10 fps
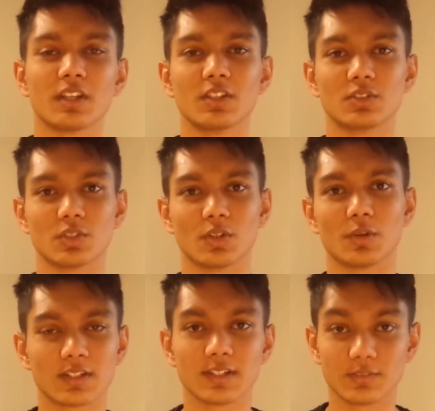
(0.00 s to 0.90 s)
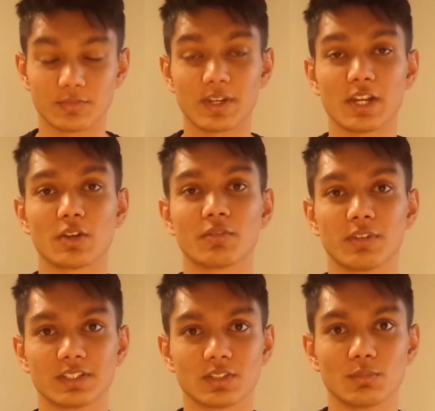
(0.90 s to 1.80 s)
So fair enough
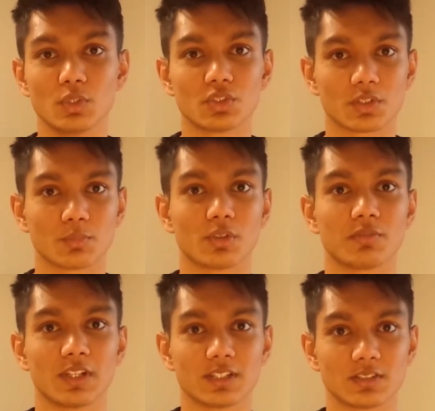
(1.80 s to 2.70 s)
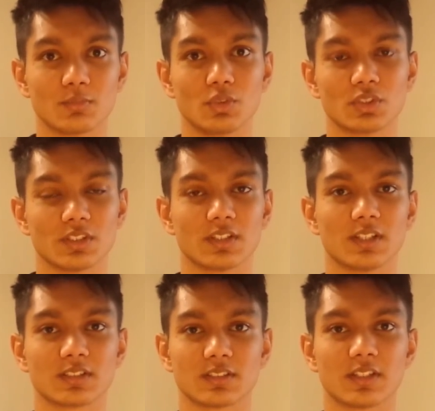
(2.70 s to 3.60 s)
listen to music, but if you listen to music then
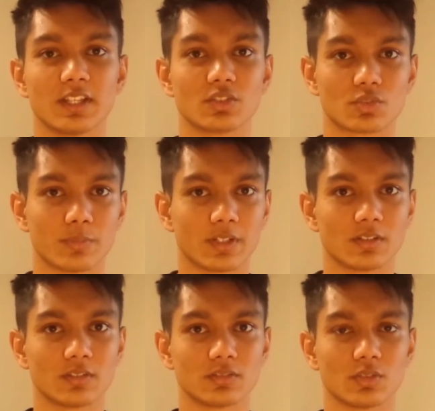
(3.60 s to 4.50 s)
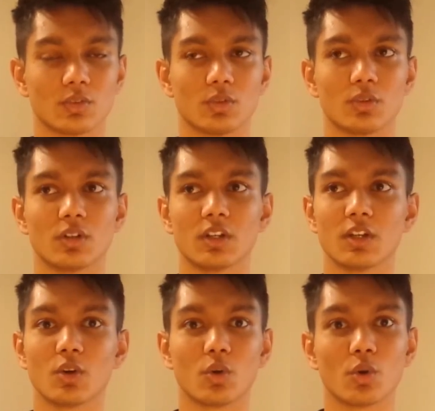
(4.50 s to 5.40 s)
listen to instrumentals or
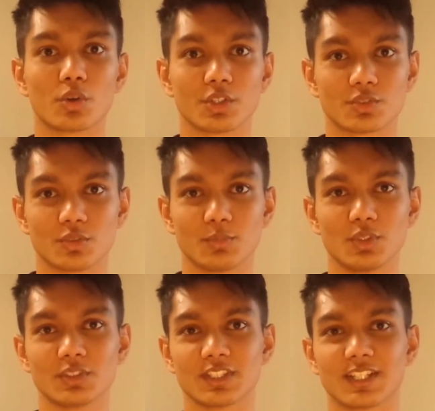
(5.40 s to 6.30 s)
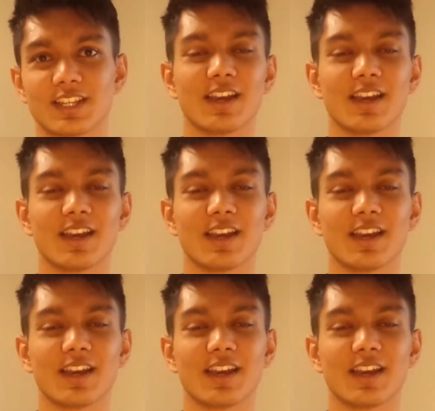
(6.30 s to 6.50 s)
orchestra music.